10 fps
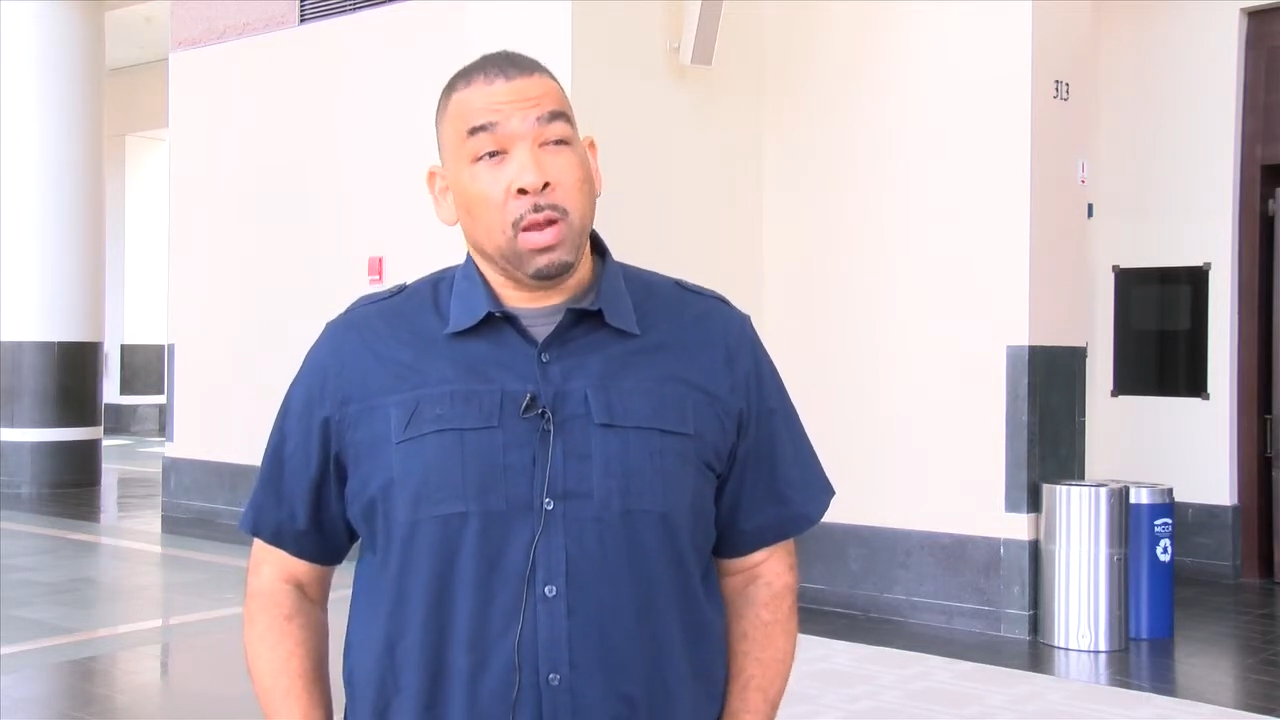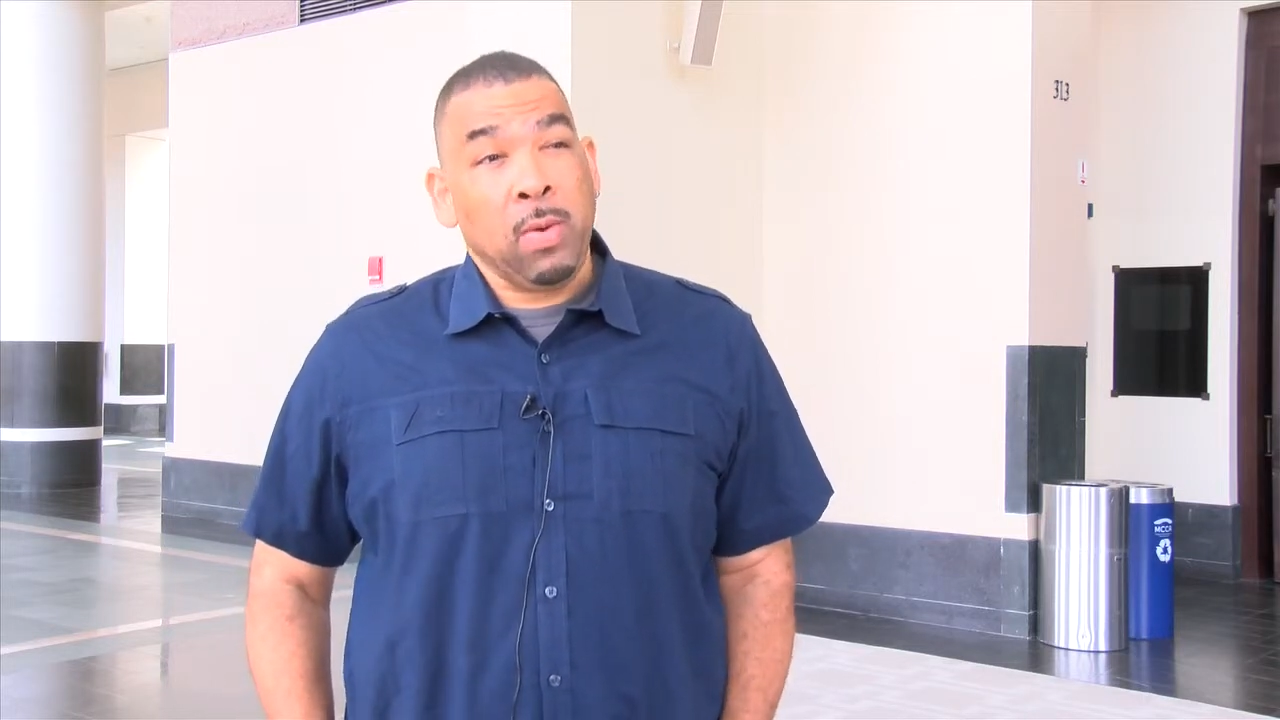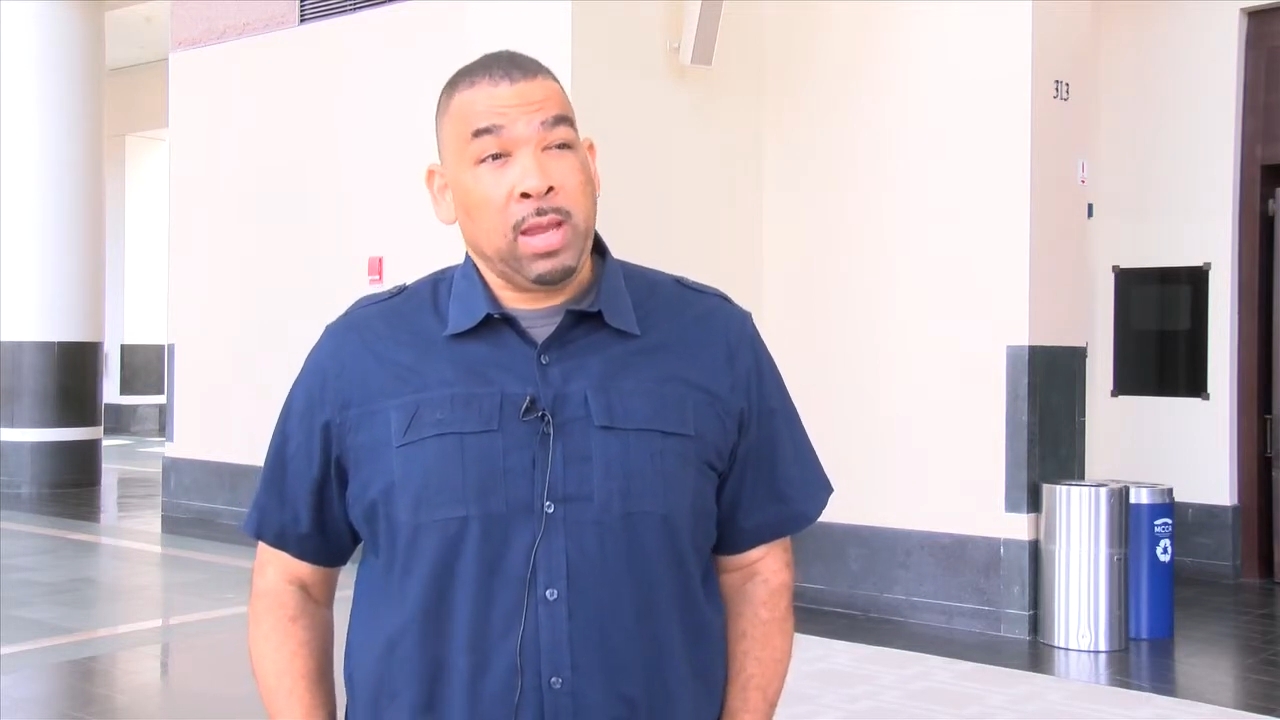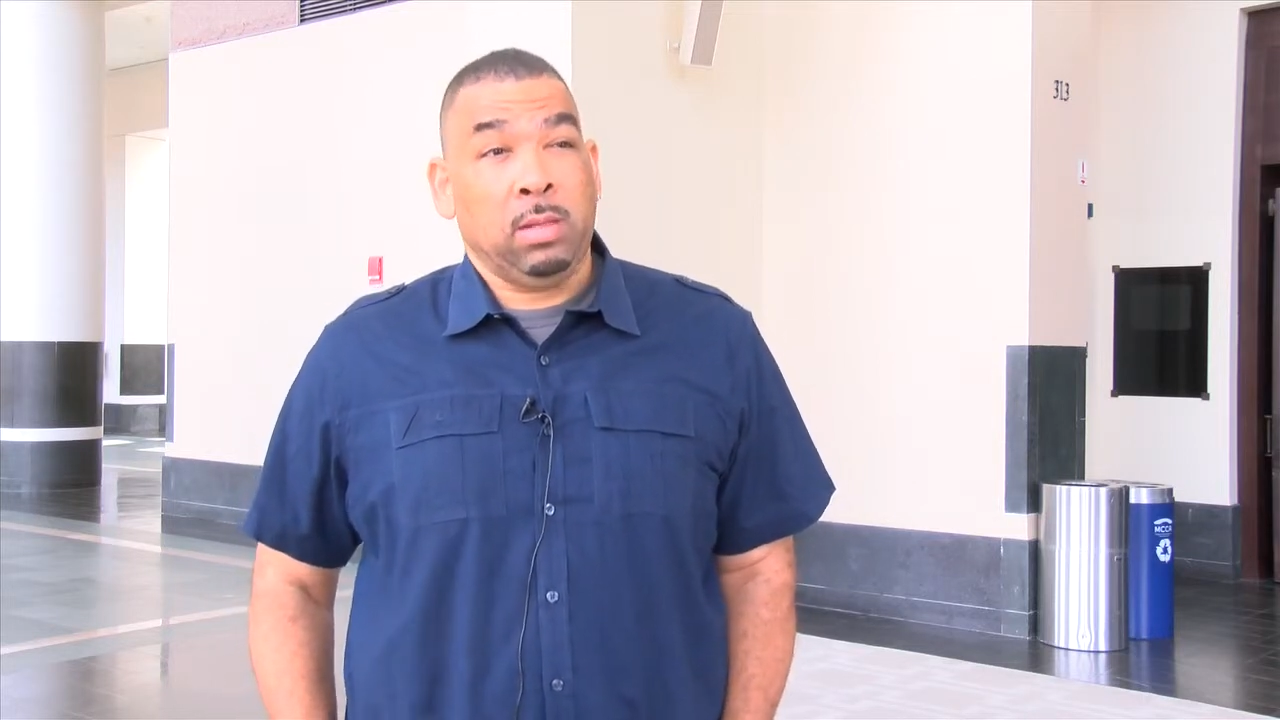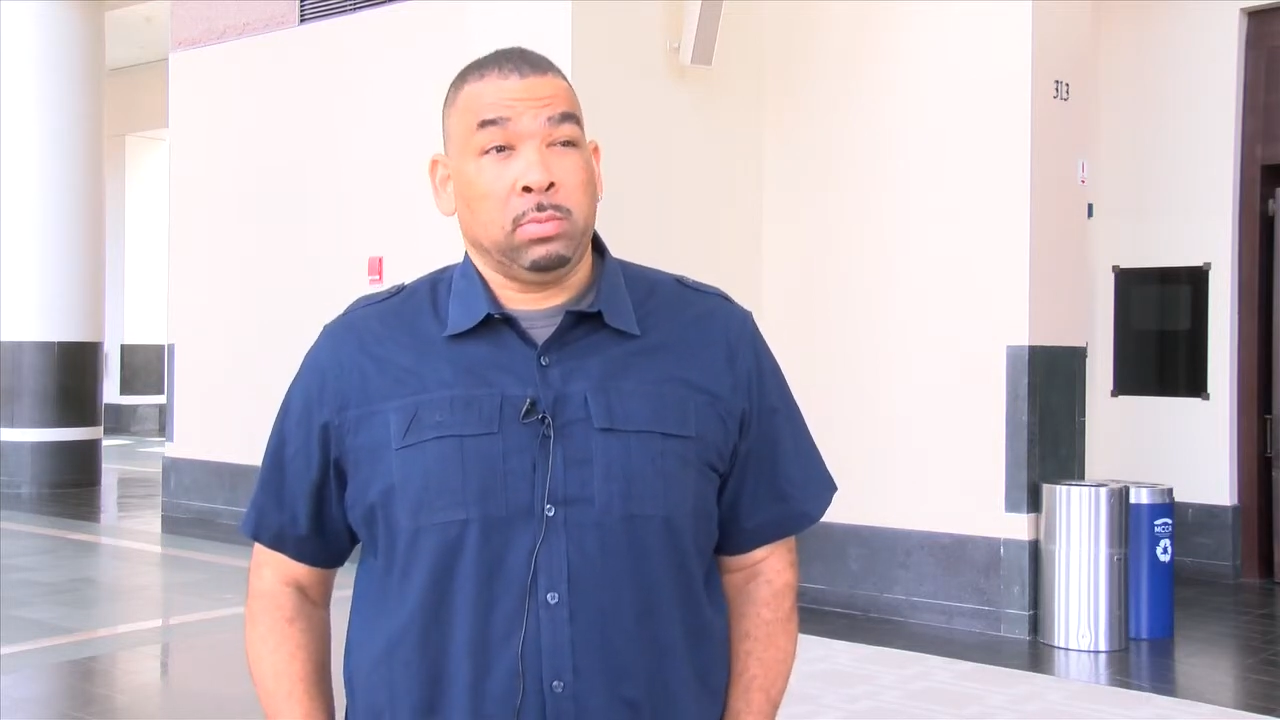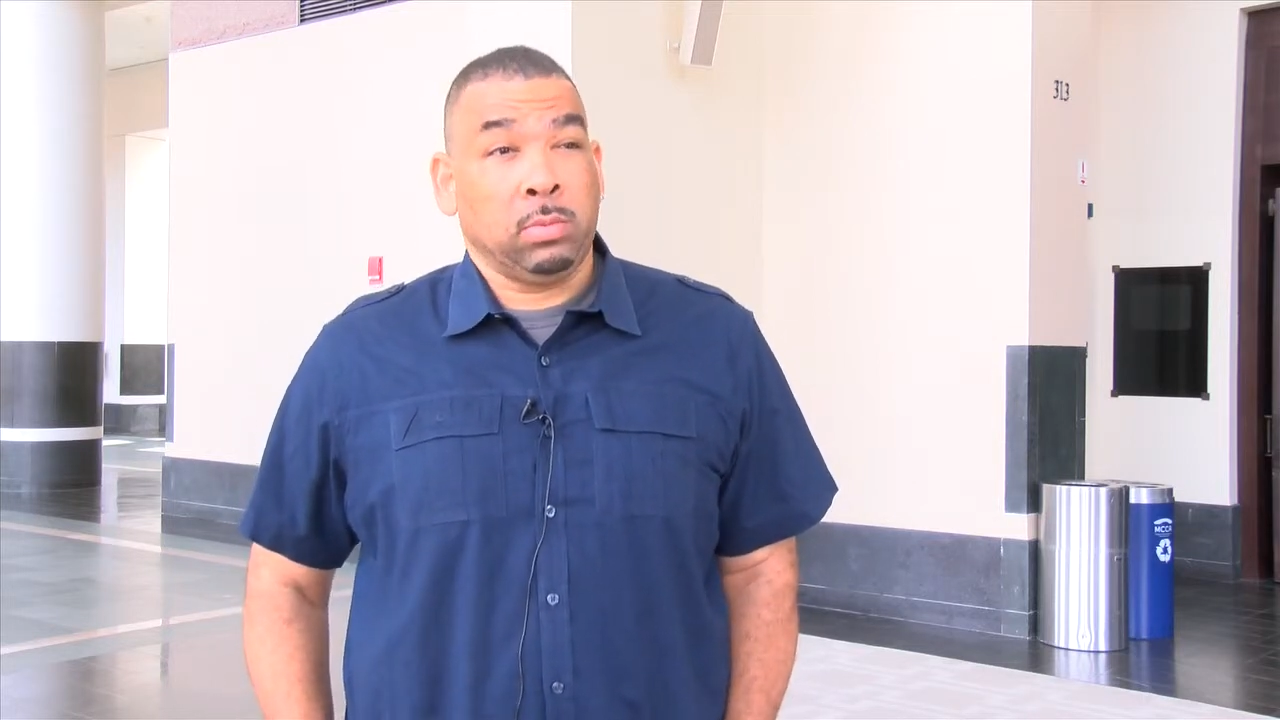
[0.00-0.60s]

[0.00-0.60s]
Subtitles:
a great